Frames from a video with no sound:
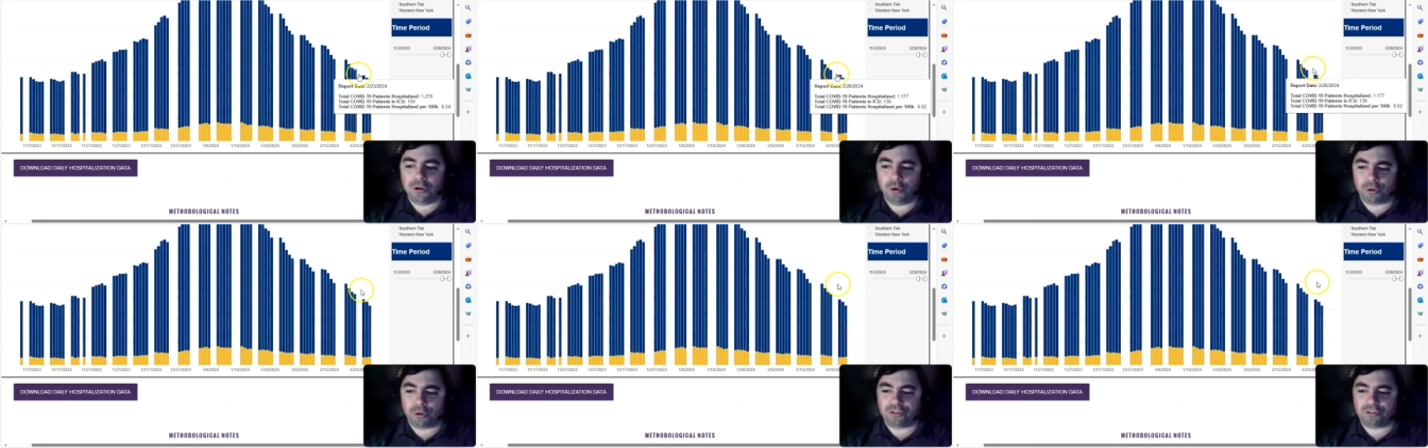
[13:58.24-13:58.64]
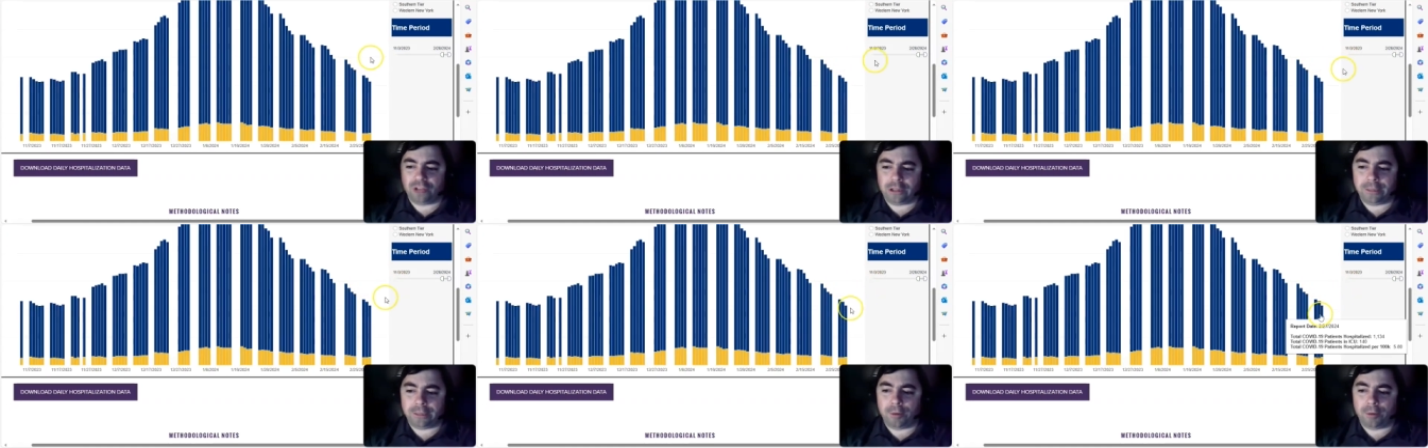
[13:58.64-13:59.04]
New York
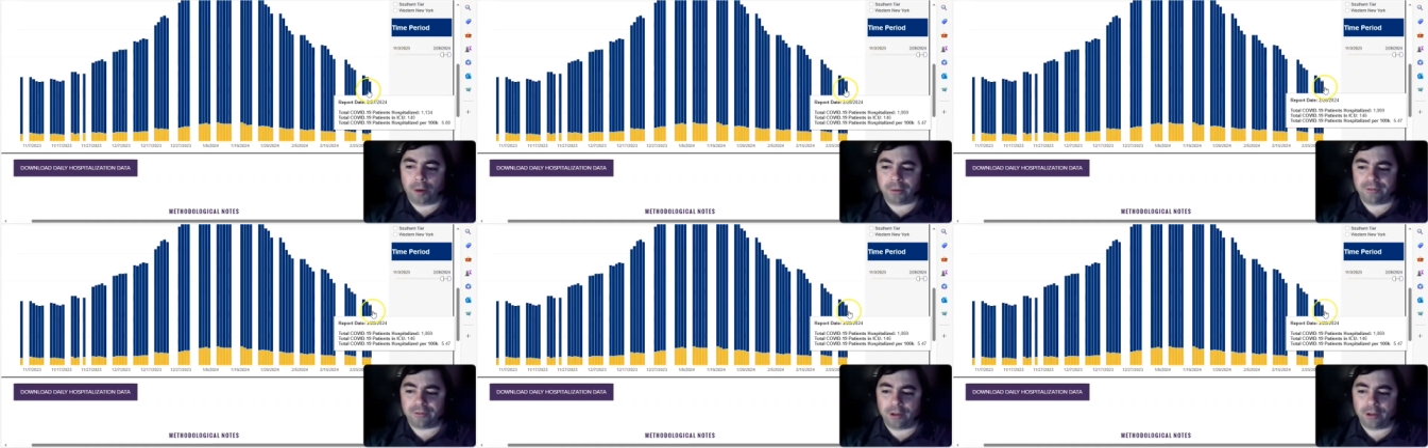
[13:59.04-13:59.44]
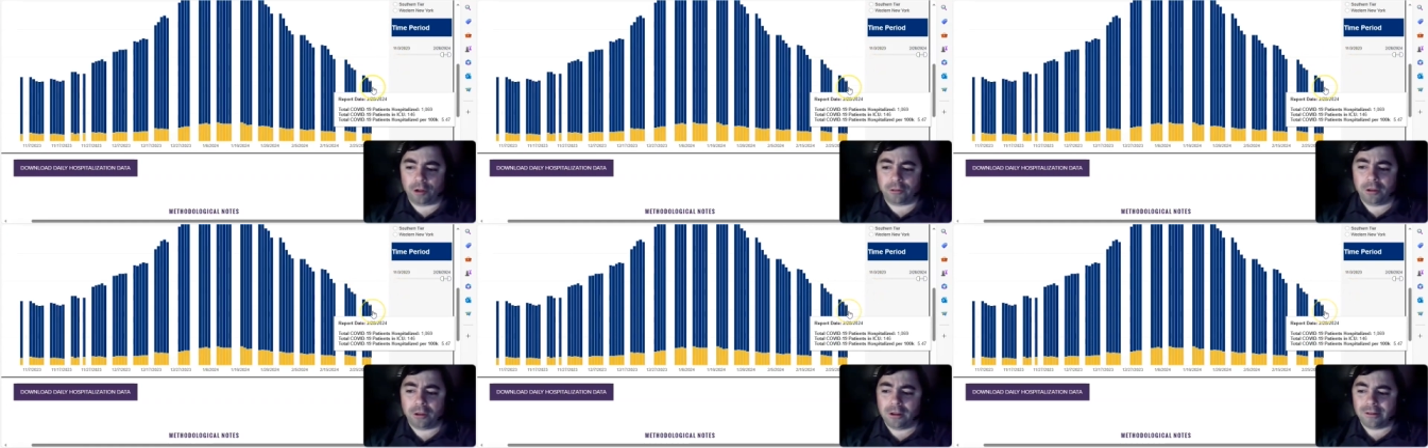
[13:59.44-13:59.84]
State Department of
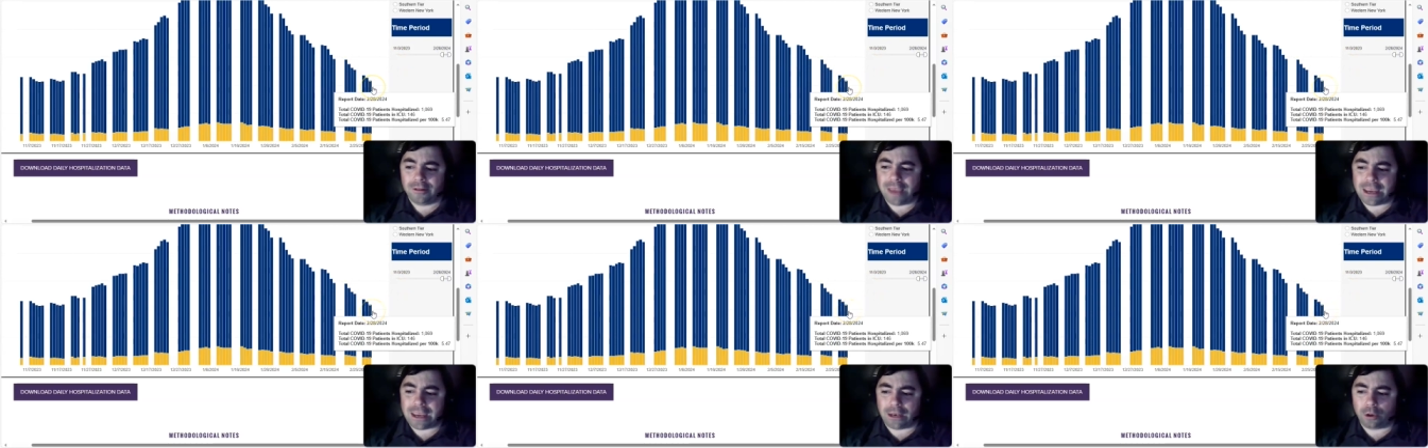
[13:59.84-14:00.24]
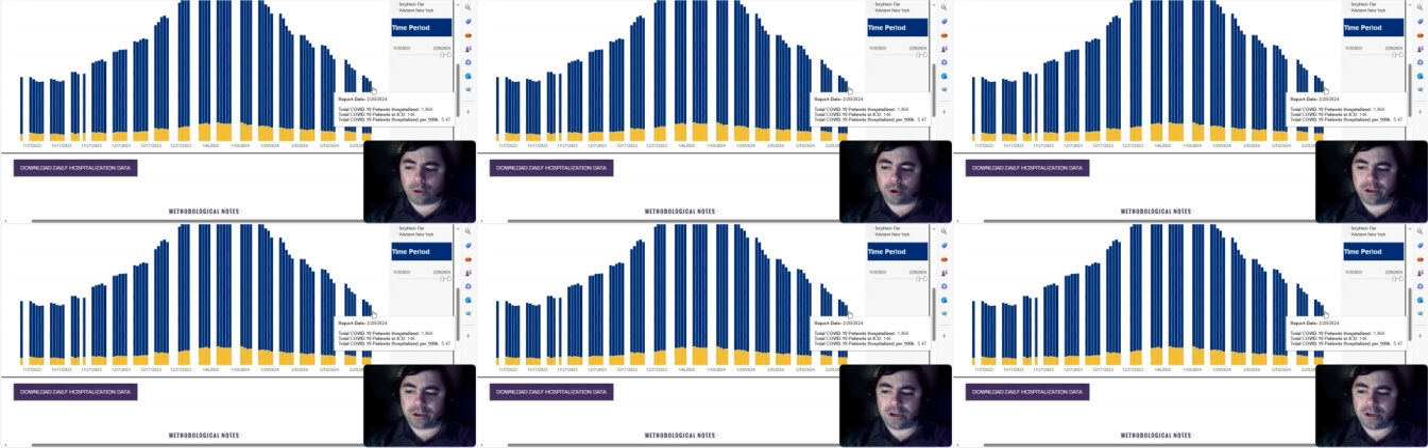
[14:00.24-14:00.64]
Health. Taking a
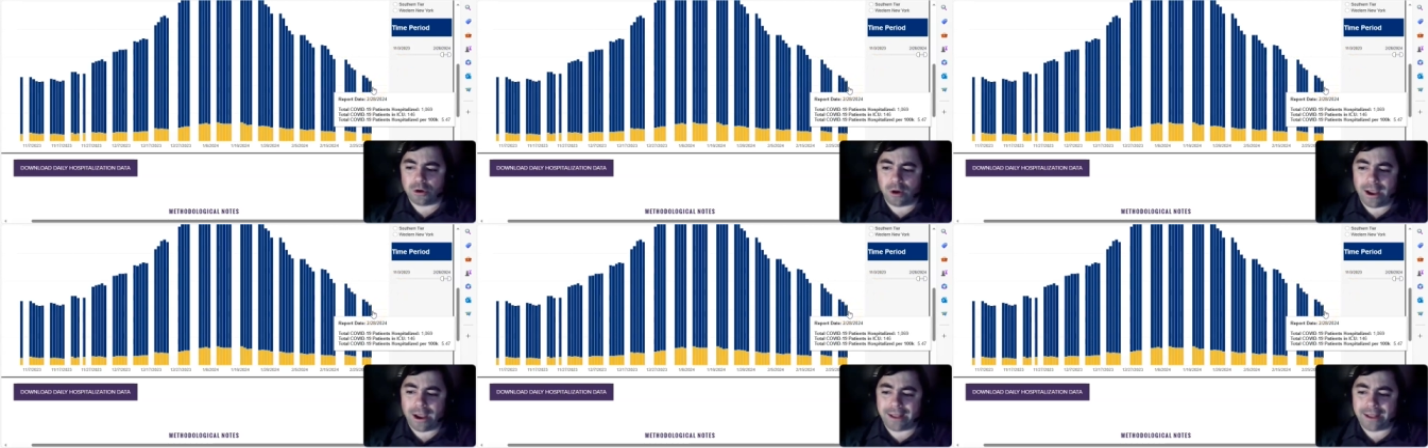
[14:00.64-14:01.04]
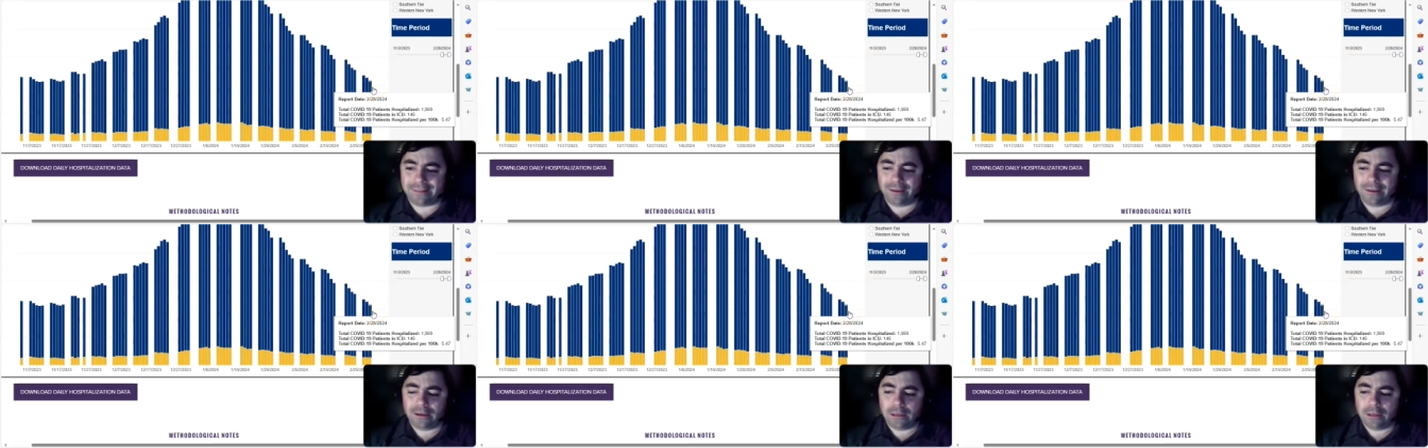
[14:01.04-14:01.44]
look here
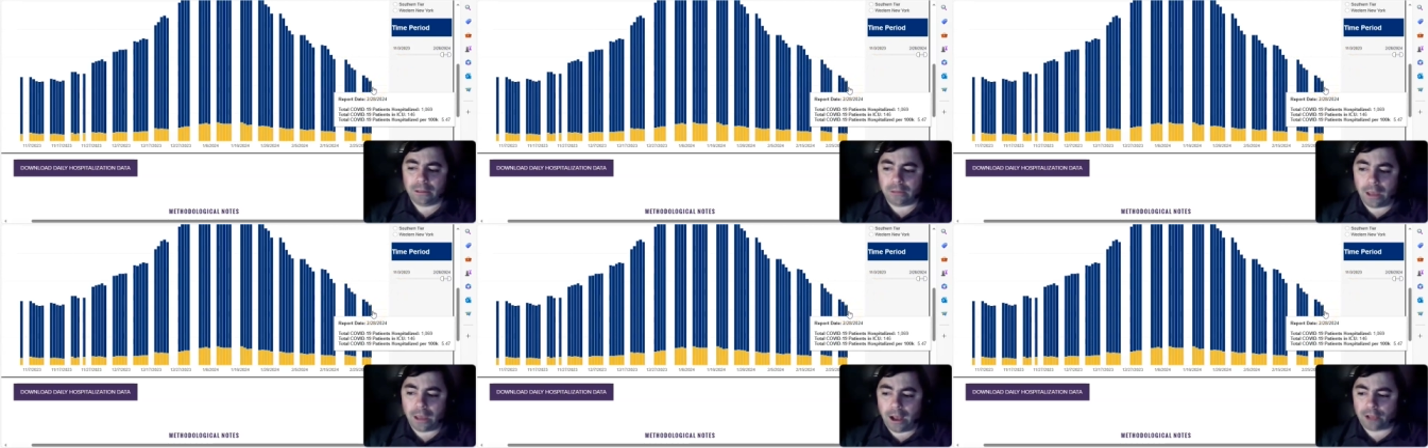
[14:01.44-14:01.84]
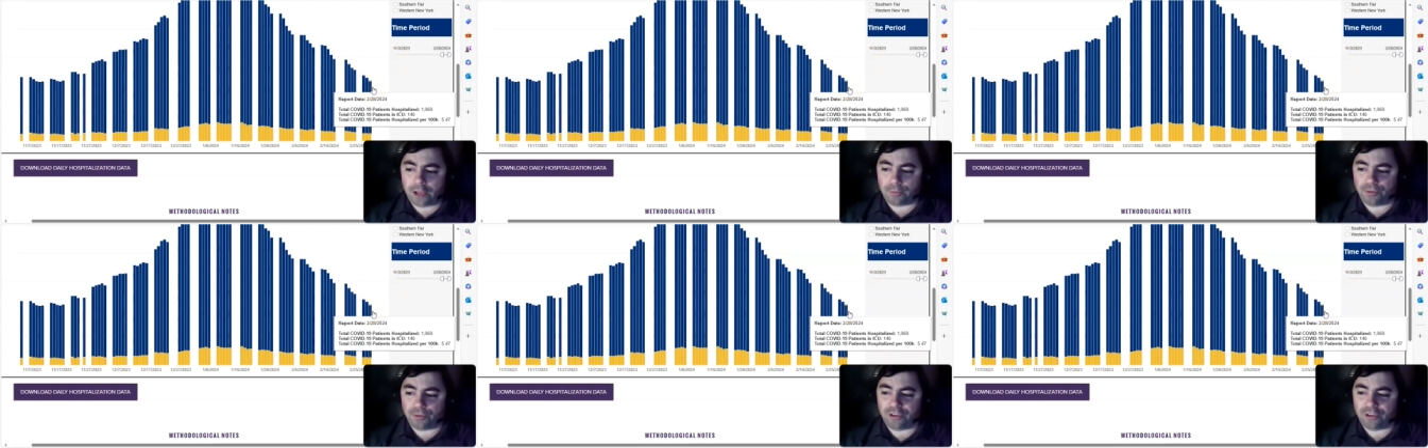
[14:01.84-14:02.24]
at the
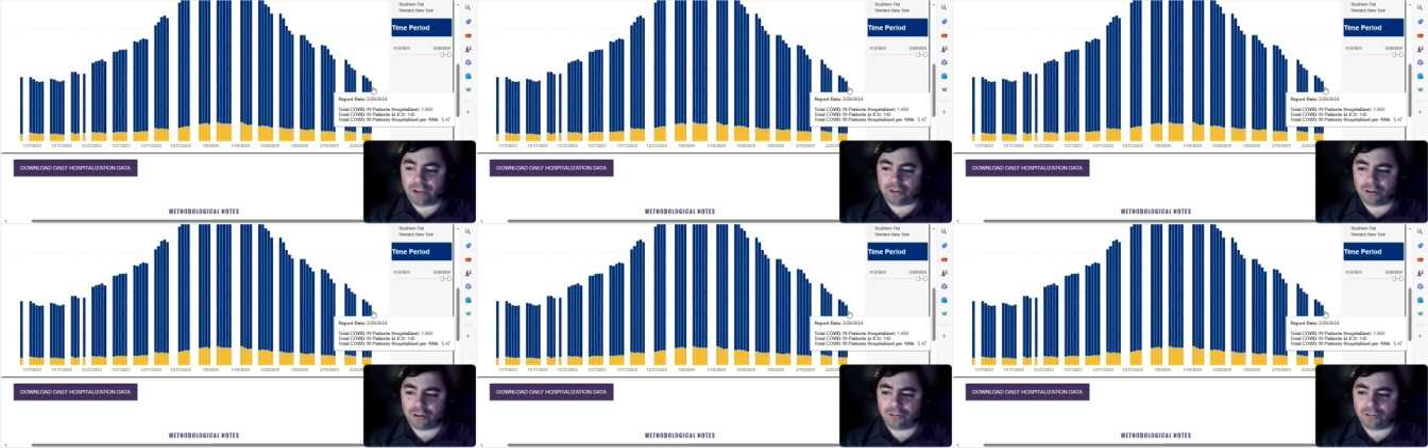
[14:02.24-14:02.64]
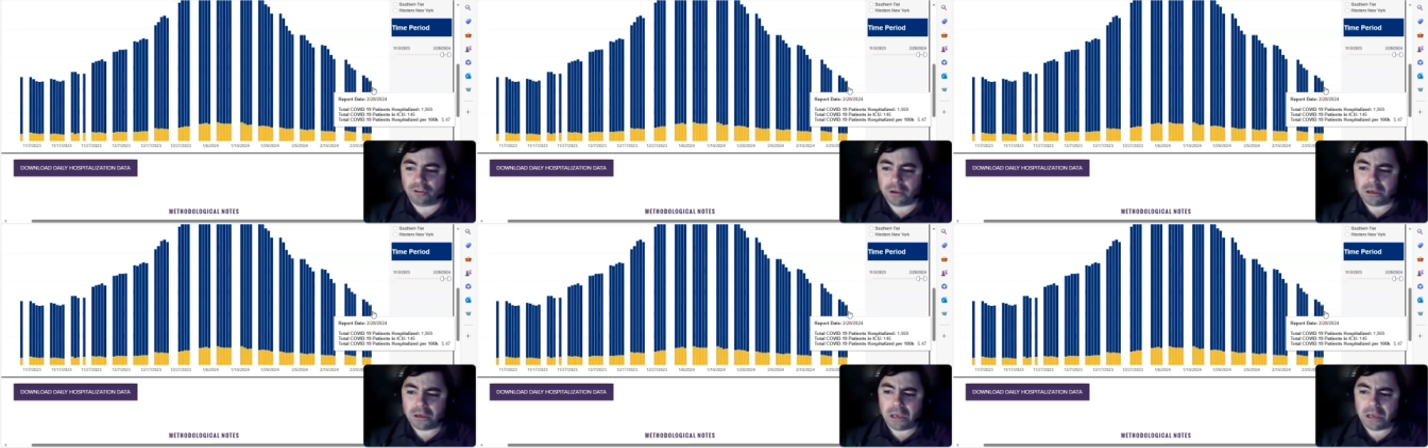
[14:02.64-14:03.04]
hospitalizations,
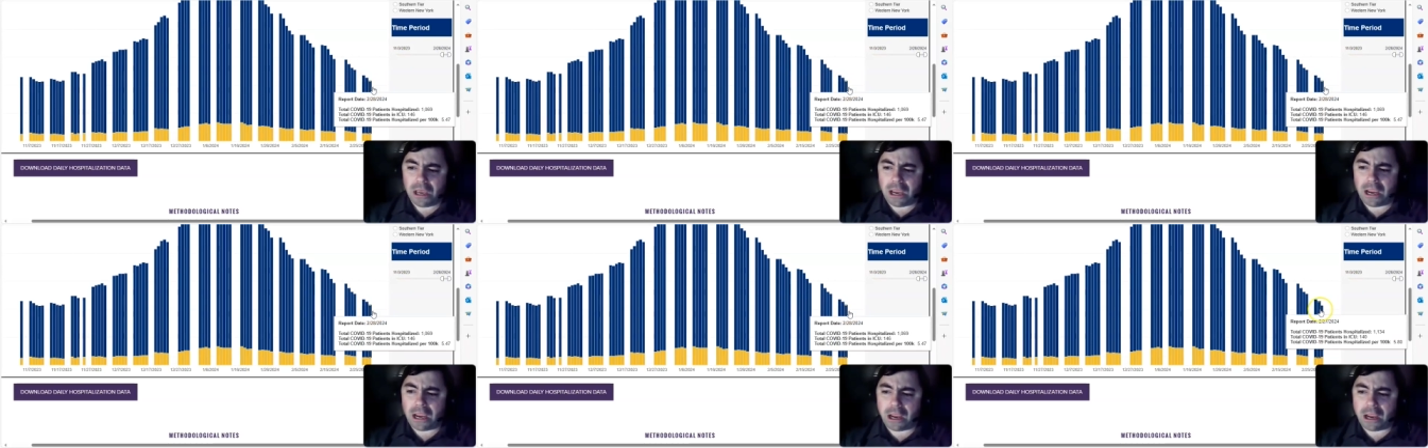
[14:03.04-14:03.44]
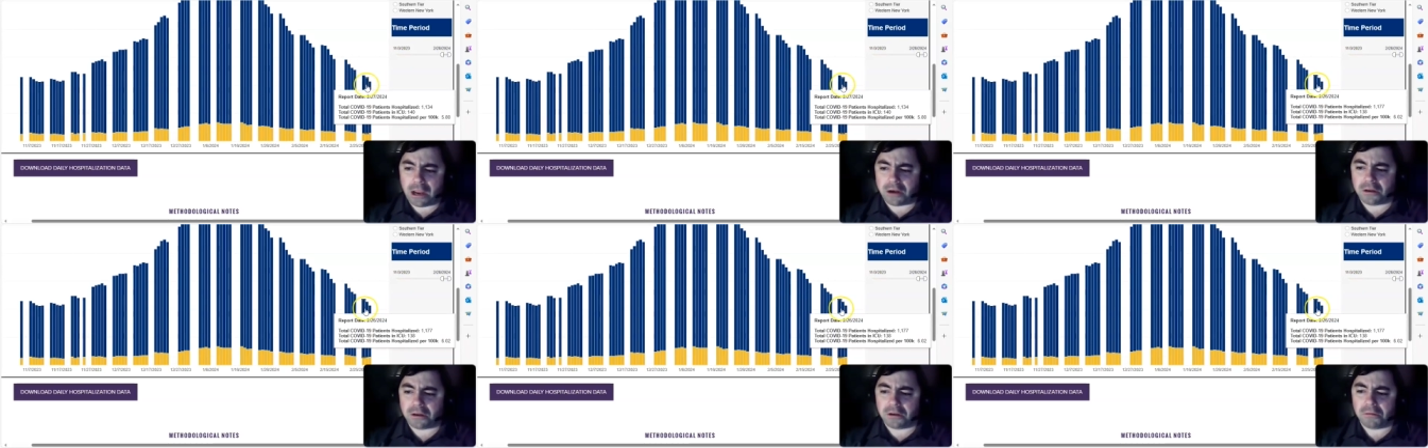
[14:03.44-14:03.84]

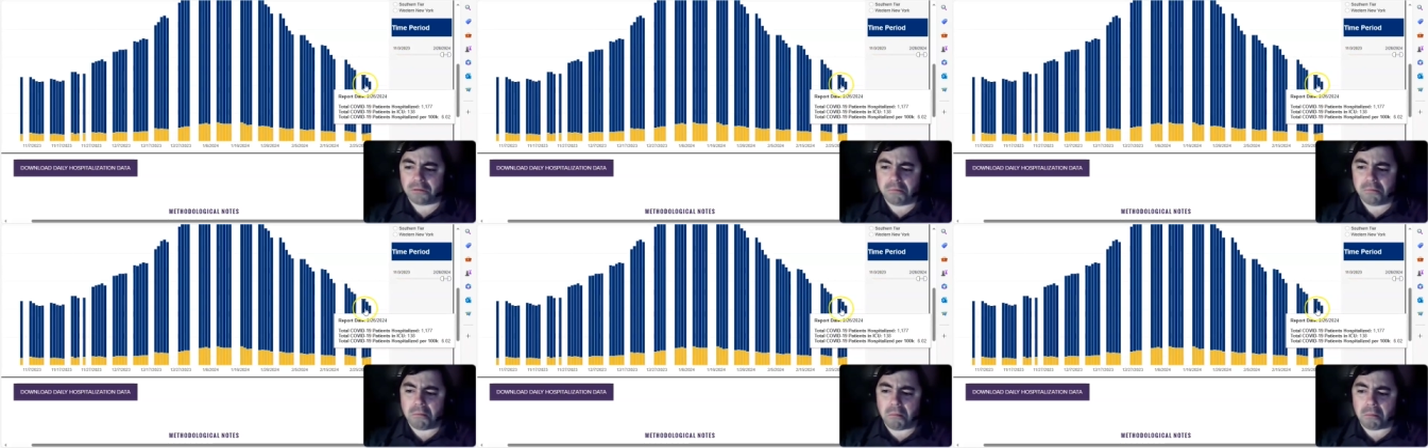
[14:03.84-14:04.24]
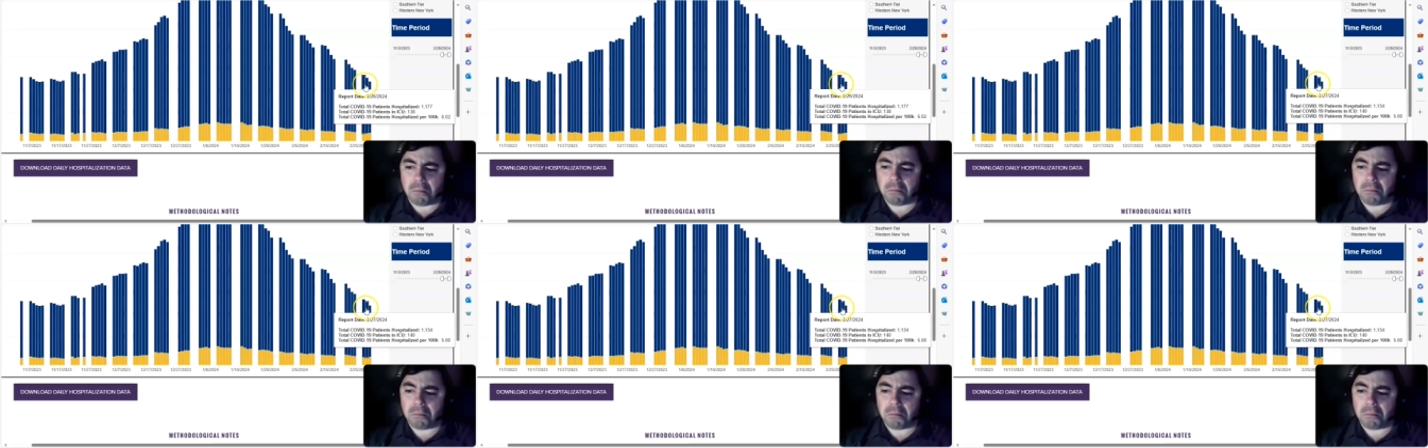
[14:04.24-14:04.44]
and hmm.